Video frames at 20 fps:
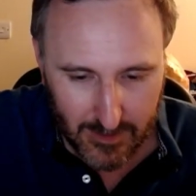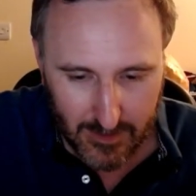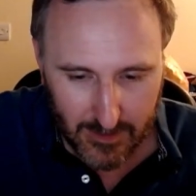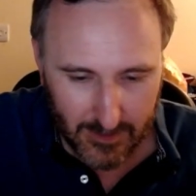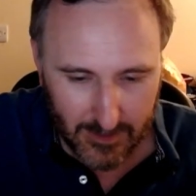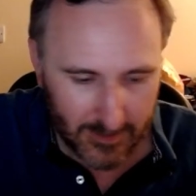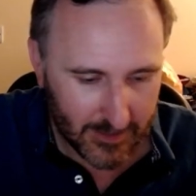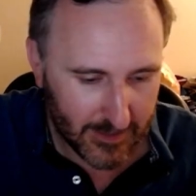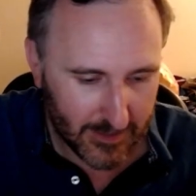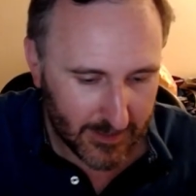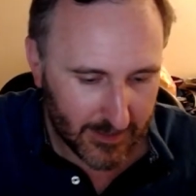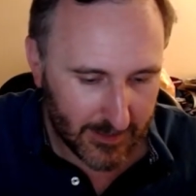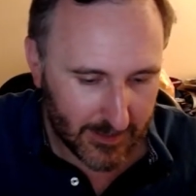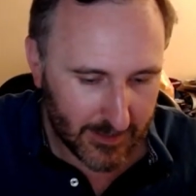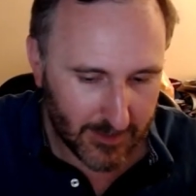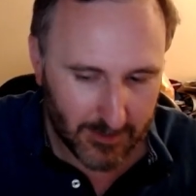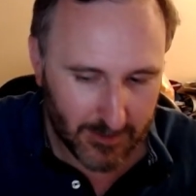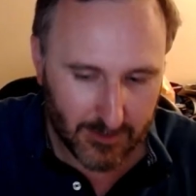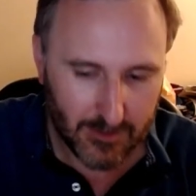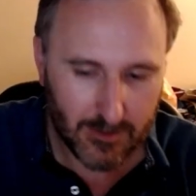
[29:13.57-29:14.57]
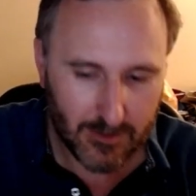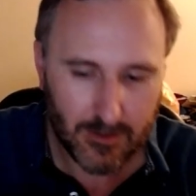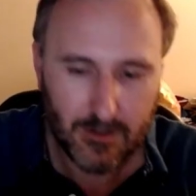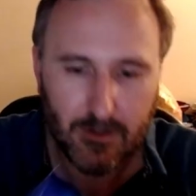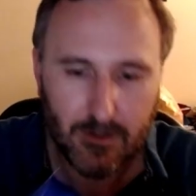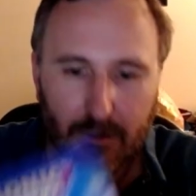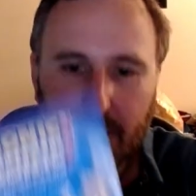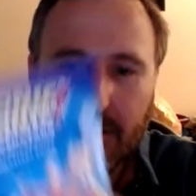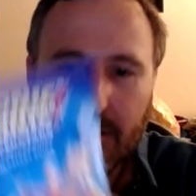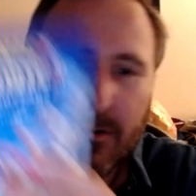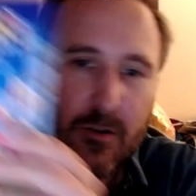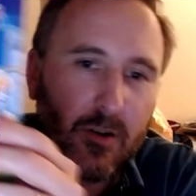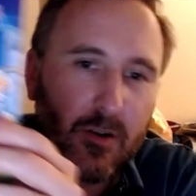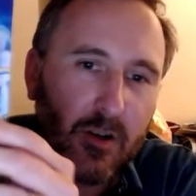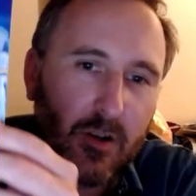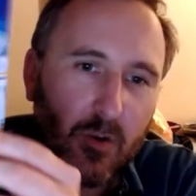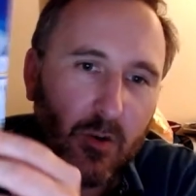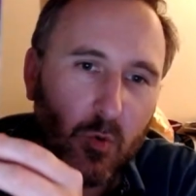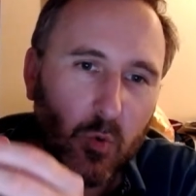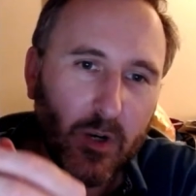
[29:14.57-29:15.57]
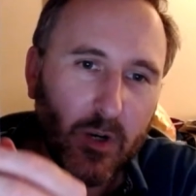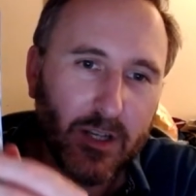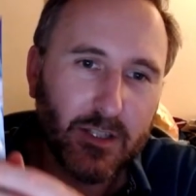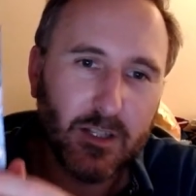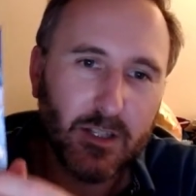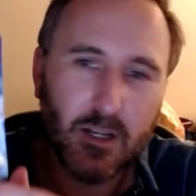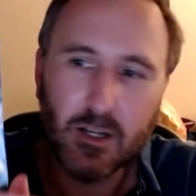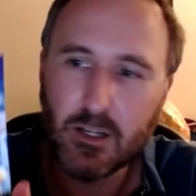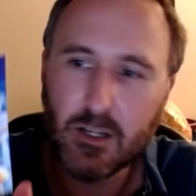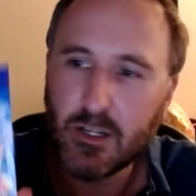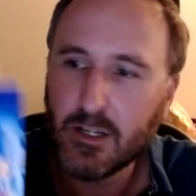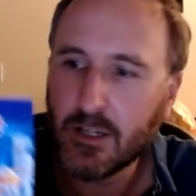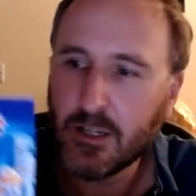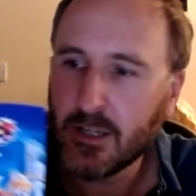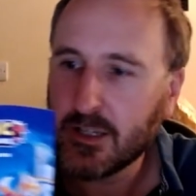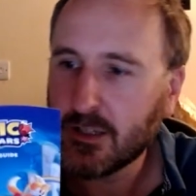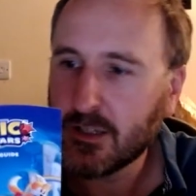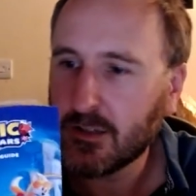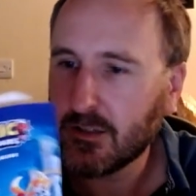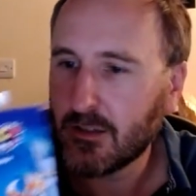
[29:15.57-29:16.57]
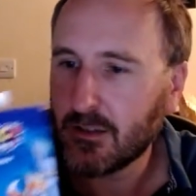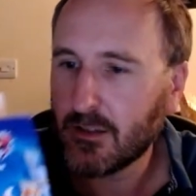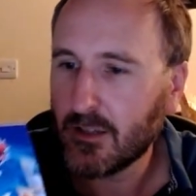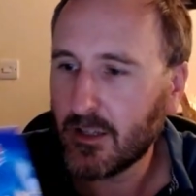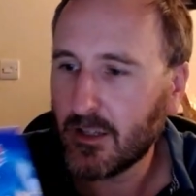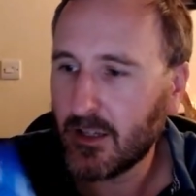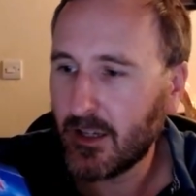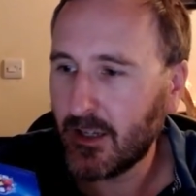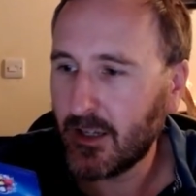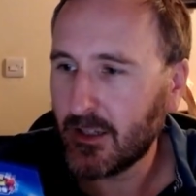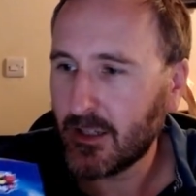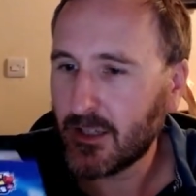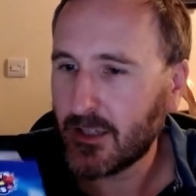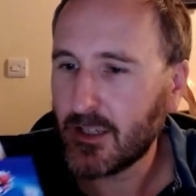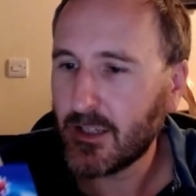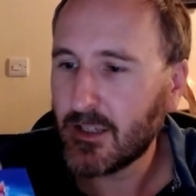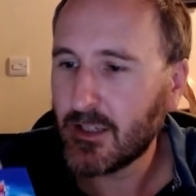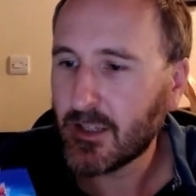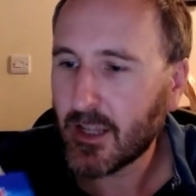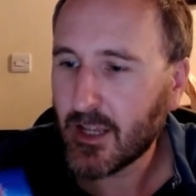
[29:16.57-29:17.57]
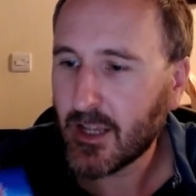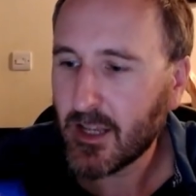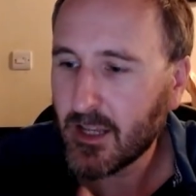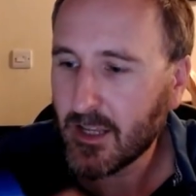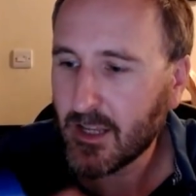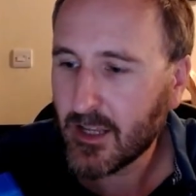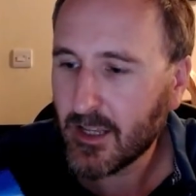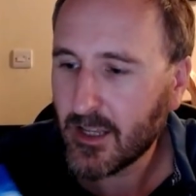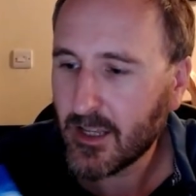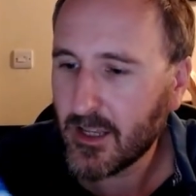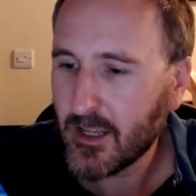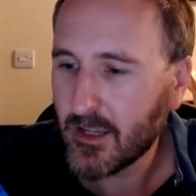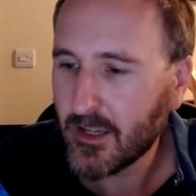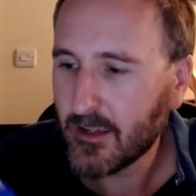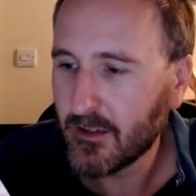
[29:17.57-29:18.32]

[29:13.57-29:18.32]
And quick start guide. And it is a...